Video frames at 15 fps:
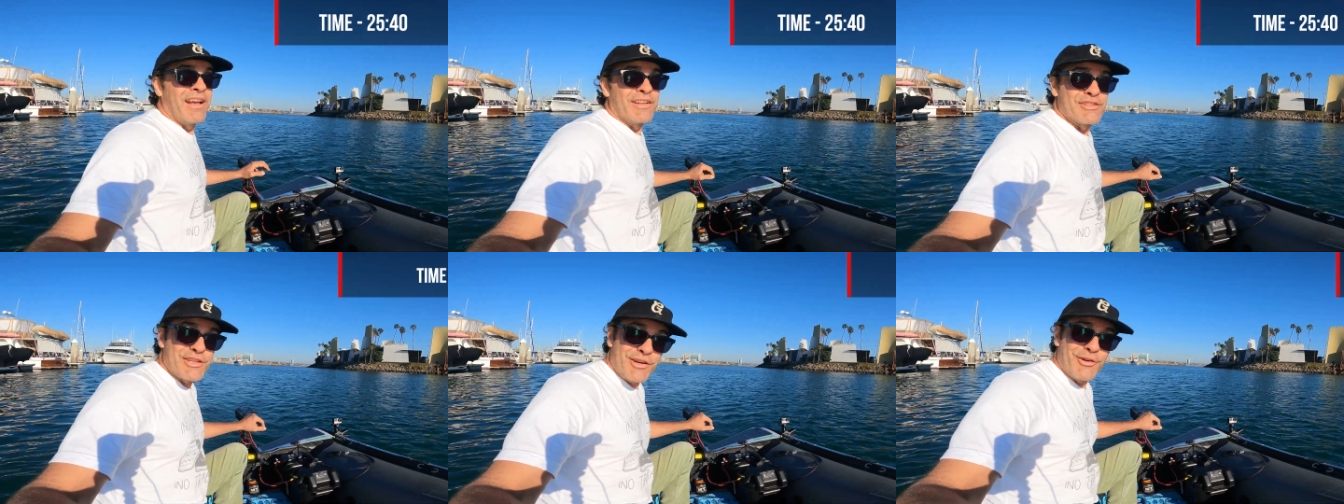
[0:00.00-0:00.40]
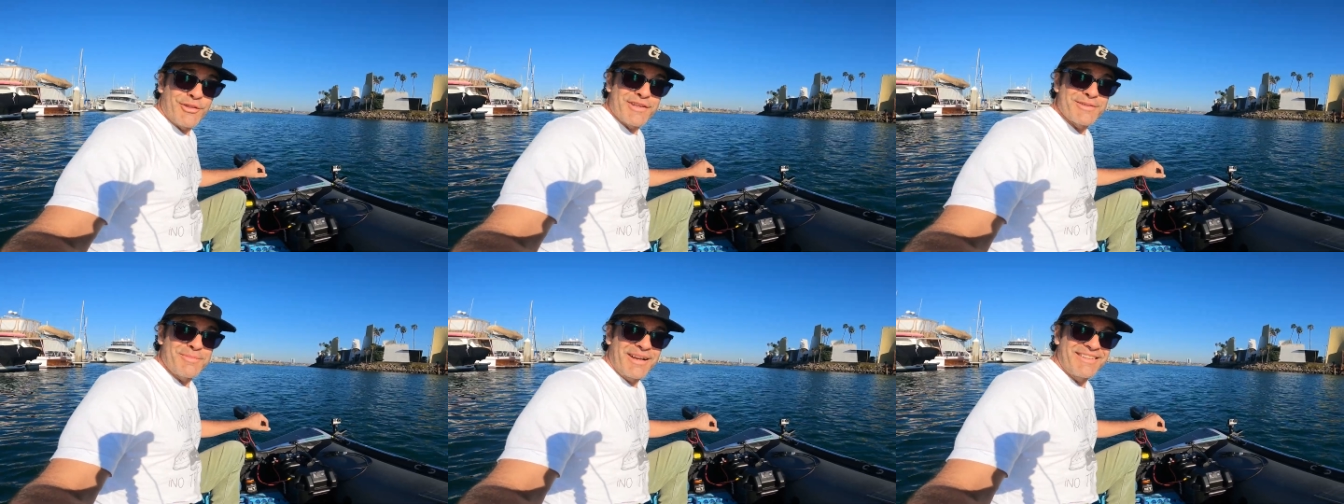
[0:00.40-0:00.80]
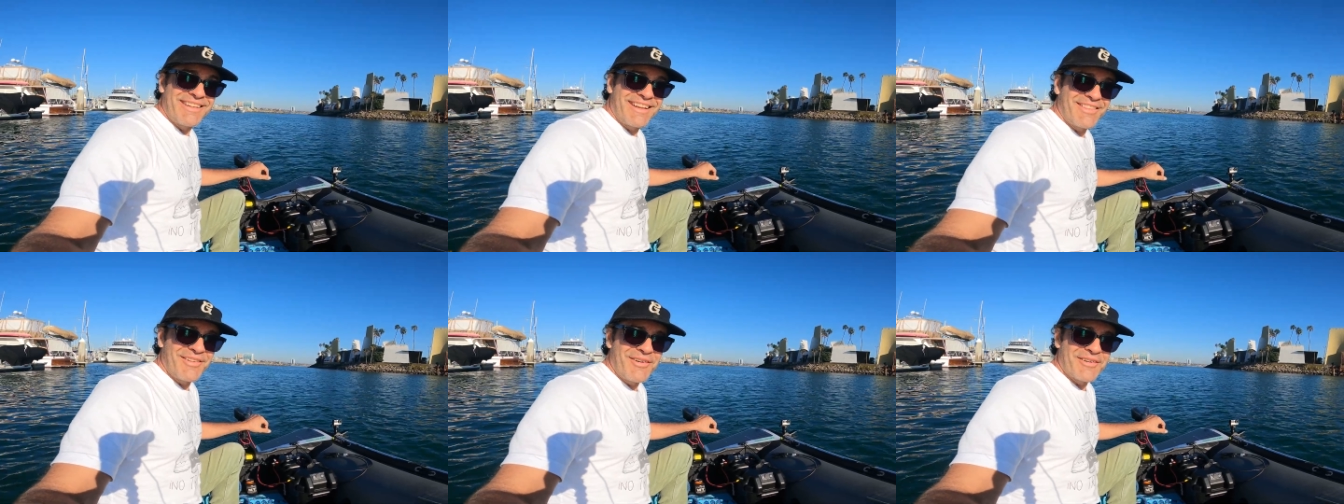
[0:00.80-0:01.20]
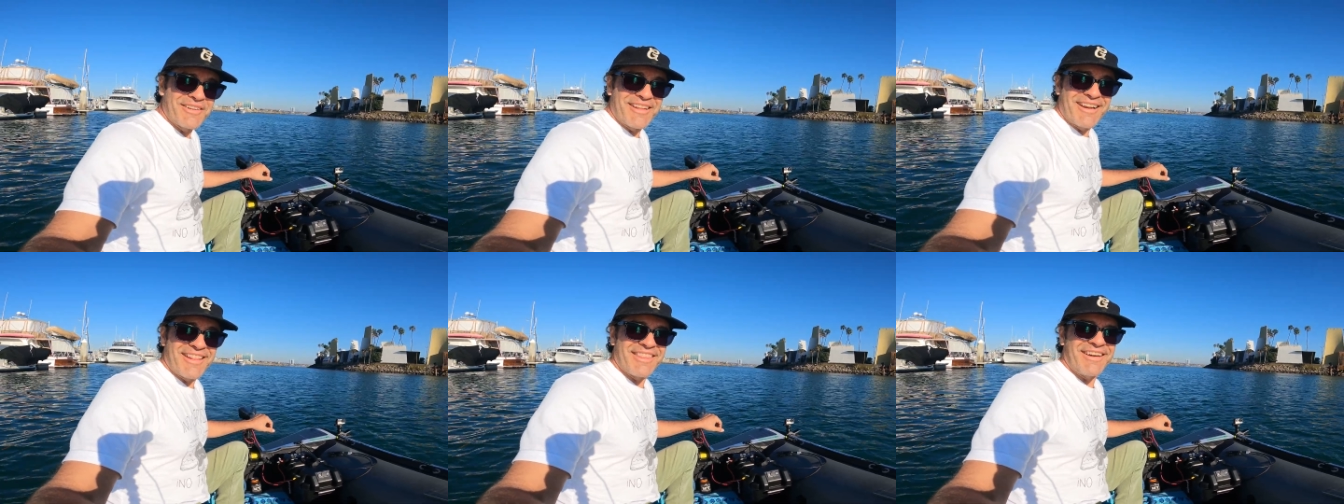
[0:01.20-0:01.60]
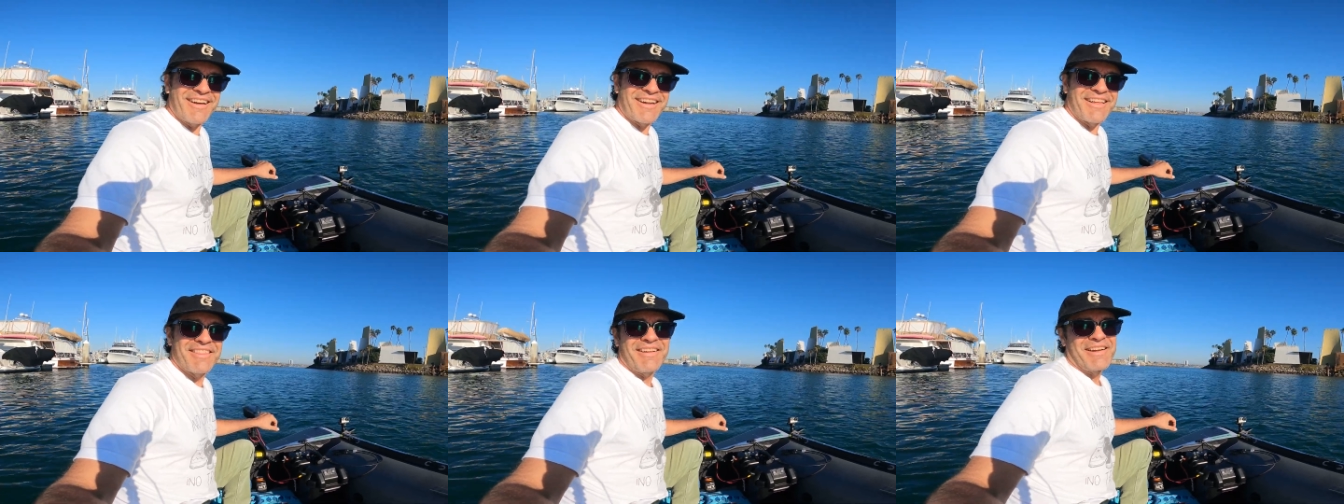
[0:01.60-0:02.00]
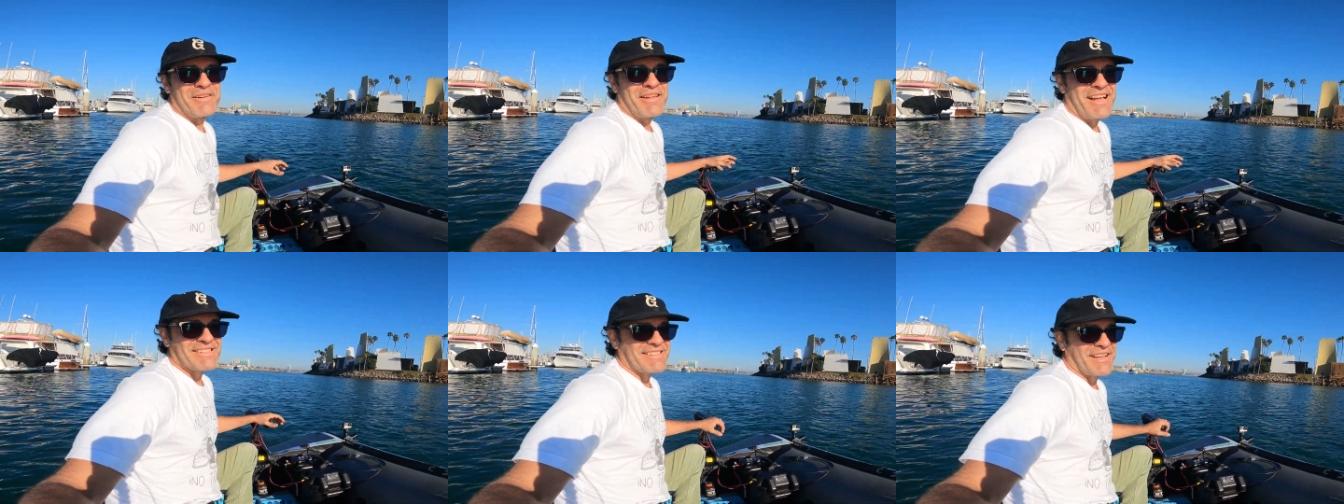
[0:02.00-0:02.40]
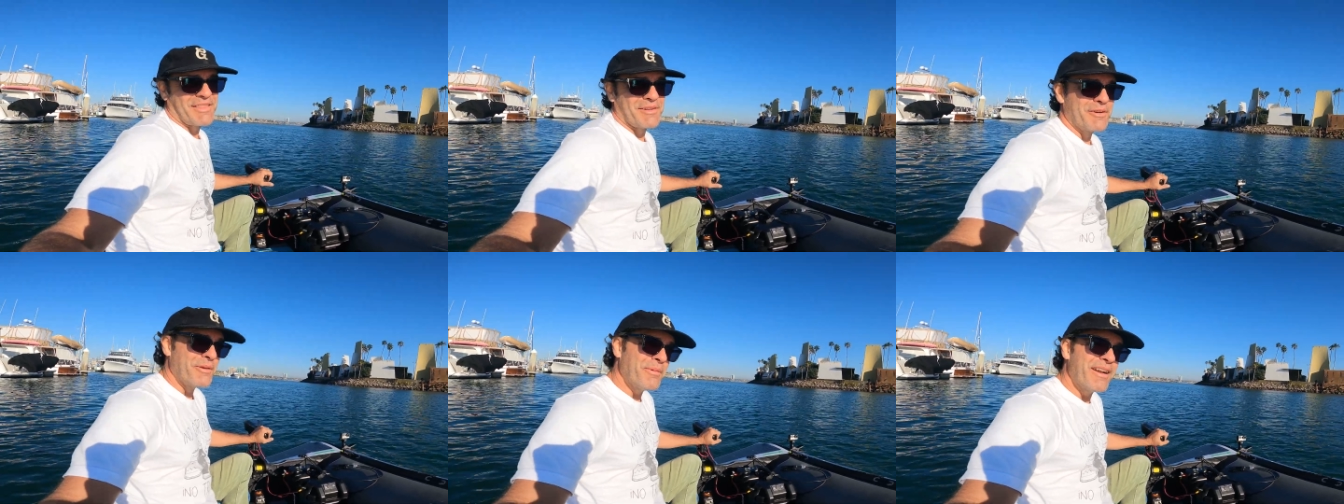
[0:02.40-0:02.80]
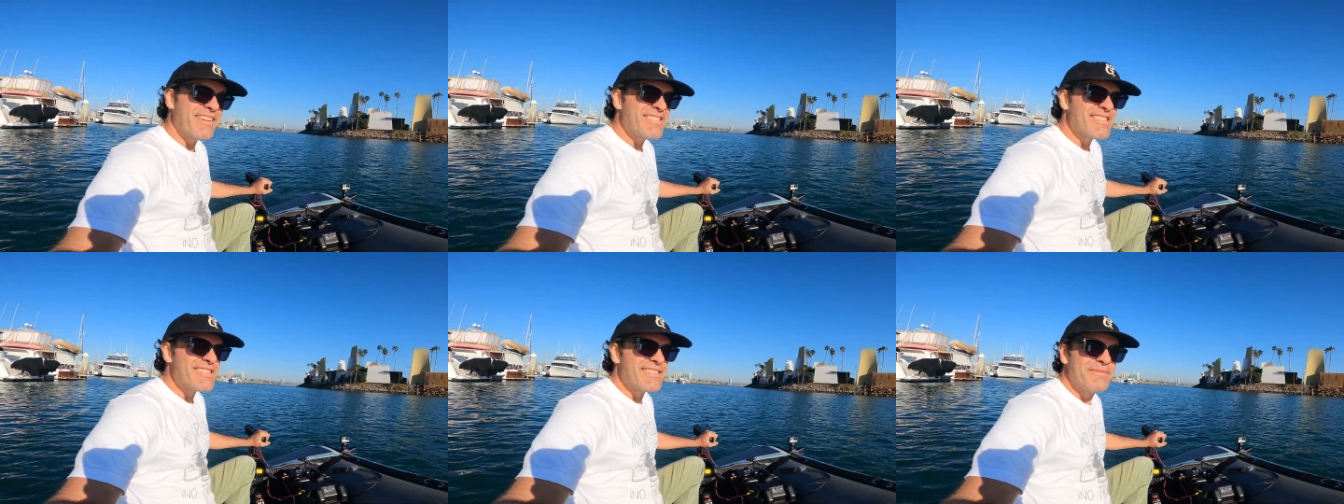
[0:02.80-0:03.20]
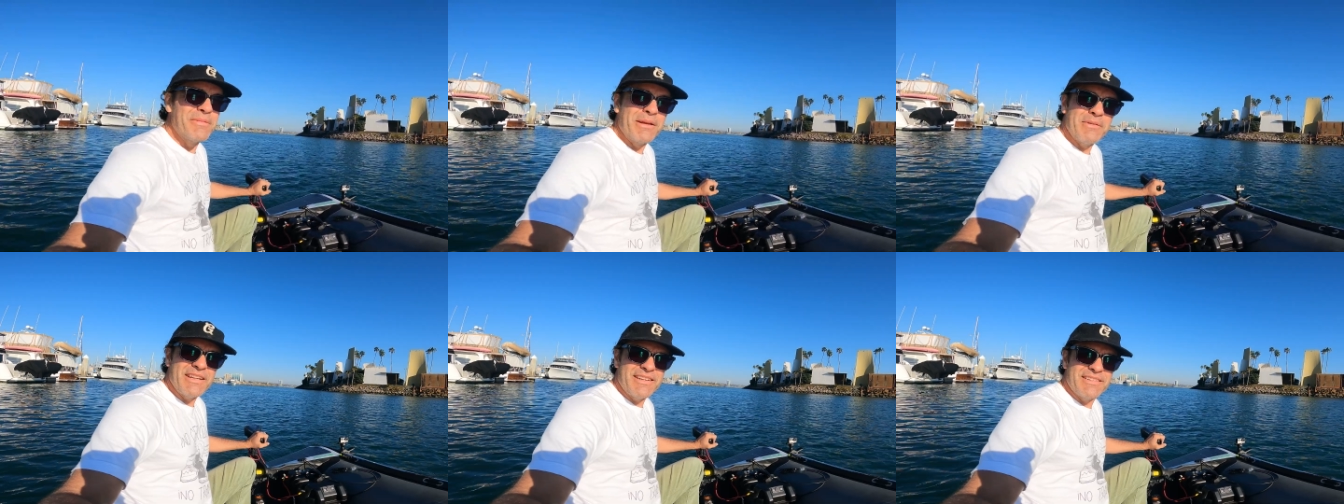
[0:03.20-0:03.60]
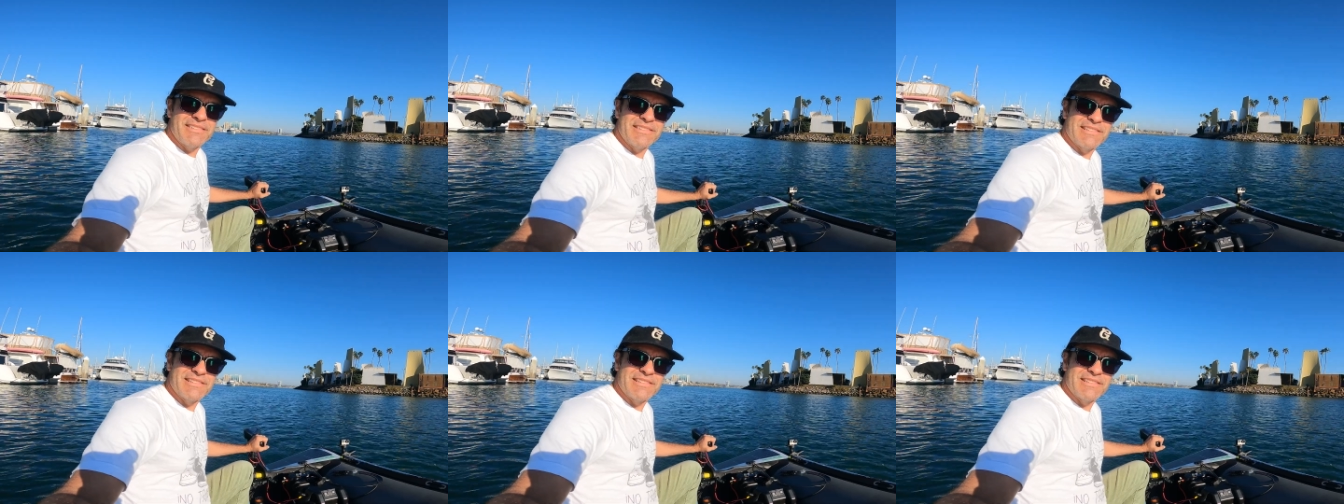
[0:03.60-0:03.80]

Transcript: So this might take longer than I thought. I thought it'd last like thirty minutes maybe.